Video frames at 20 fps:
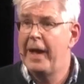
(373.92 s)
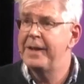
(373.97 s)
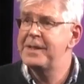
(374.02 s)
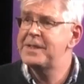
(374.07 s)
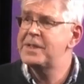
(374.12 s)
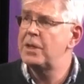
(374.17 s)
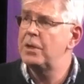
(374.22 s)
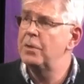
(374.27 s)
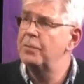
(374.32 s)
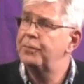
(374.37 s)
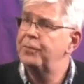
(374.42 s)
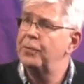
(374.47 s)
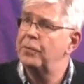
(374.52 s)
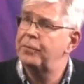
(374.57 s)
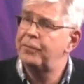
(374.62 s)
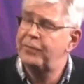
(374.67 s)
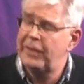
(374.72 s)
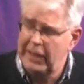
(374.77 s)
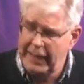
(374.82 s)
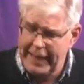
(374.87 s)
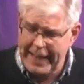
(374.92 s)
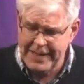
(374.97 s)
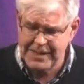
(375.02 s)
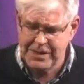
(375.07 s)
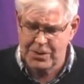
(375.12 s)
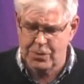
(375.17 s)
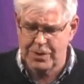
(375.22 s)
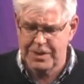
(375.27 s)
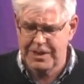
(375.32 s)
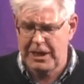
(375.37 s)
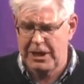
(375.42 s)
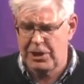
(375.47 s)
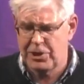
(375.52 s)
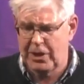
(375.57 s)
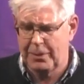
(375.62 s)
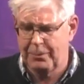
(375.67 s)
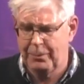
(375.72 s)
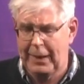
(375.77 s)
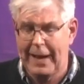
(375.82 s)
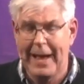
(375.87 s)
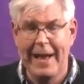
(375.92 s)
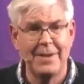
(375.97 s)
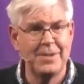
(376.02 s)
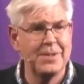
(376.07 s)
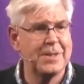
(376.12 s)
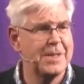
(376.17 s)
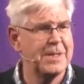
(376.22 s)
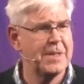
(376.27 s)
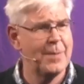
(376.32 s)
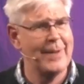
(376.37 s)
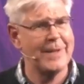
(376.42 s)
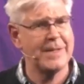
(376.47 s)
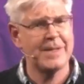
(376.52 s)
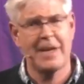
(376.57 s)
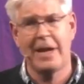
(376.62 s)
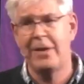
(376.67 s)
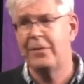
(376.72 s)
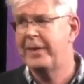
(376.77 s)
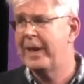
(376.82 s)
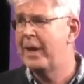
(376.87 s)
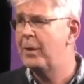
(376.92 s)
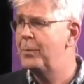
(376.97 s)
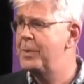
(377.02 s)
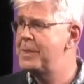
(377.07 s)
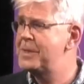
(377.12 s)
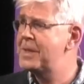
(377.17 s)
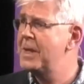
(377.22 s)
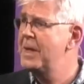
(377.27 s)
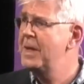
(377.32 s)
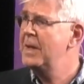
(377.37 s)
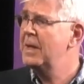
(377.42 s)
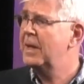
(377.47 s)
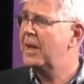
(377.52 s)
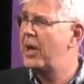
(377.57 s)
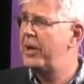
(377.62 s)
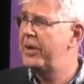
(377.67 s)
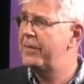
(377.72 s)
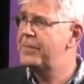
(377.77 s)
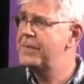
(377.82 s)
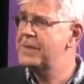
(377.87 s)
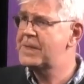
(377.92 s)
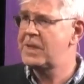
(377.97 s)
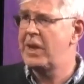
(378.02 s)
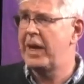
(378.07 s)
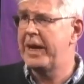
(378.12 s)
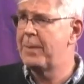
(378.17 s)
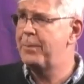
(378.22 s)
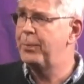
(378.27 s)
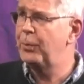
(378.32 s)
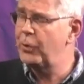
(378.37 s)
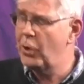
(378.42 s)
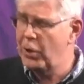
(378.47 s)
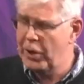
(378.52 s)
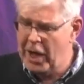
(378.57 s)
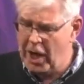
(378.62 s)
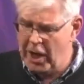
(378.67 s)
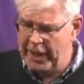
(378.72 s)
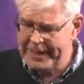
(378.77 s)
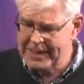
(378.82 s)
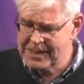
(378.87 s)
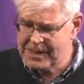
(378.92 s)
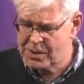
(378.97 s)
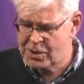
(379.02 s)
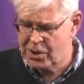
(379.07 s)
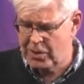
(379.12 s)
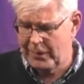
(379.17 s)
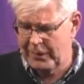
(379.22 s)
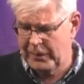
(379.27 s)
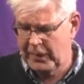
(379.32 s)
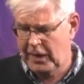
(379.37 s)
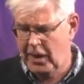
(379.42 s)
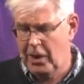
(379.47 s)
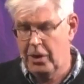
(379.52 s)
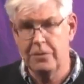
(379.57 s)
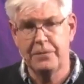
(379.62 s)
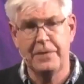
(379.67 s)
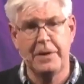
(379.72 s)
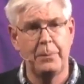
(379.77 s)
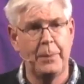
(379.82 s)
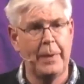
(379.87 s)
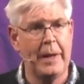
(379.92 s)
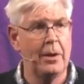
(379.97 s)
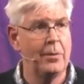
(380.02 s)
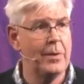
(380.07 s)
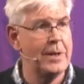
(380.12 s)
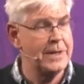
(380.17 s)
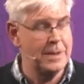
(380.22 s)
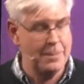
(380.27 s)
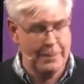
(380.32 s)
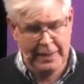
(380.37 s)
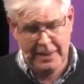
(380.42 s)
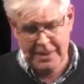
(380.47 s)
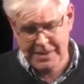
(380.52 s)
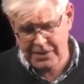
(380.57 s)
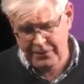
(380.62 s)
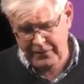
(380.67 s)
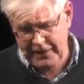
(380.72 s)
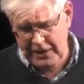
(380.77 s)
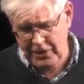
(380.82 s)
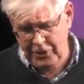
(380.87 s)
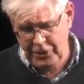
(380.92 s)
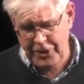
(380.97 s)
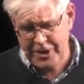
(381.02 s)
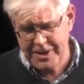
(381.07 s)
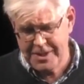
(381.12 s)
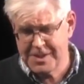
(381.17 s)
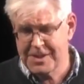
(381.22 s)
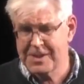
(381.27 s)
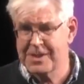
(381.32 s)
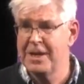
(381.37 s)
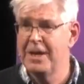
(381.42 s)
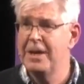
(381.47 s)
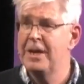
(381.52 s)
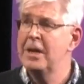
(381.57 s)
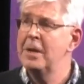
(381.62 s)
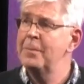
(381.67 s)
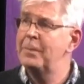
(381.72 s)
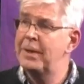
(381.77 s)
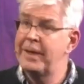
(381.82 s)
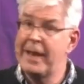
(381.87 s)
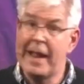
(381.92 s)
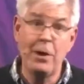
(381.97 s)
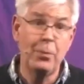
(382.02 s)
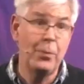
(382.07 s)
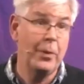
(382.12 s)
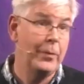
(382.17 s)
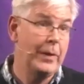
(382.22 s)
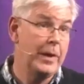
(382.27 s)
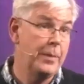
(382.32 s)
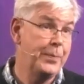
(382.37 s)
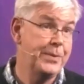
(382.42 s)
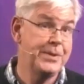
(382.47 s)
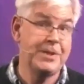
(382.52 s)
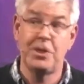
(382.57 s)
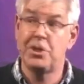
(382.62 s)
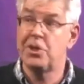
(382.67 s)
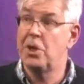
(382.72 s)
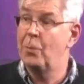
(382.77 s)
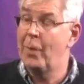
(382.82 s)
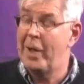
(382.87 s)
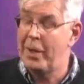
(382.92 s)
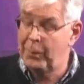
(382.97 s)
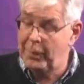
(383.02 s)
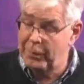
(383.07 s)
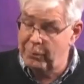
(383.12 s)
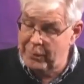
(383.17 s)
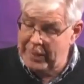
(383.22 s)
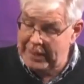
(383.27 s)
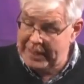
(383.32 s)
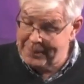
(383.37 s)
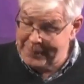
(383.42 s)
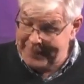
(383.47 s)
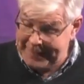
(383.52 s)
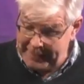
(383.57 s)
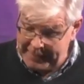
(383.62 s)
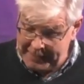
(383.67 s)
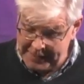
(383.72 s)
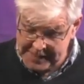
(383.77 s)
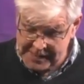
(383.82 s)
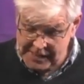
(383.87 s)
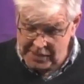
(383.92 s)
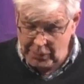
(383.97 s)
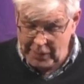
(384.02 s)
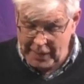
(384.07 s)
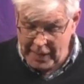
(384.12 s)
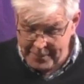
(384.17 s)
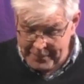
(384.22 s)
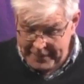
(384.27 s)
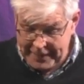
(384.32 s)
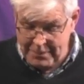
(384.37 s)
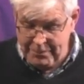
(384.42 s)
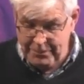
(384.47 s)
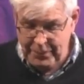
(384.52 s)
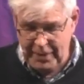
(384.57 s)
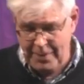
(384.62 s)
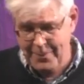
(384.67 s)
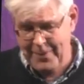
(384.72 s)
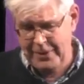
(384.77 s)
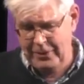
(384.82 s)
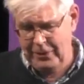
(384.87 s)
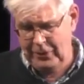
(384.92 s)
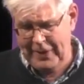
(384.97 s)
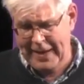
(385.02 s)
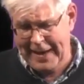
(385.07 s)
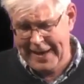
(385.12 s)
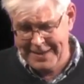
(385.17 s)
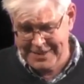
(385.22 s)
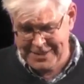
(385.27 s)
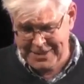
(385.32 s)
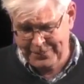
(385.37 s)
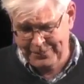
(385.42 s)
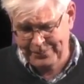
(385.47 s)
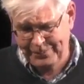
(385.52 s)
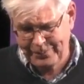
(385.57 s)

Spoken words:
to fulfill our strategic plan. To some extent, that was kind of slightly put on ice during the COVID period and because of illness. But now we're in a position where we're really beginning to implement that.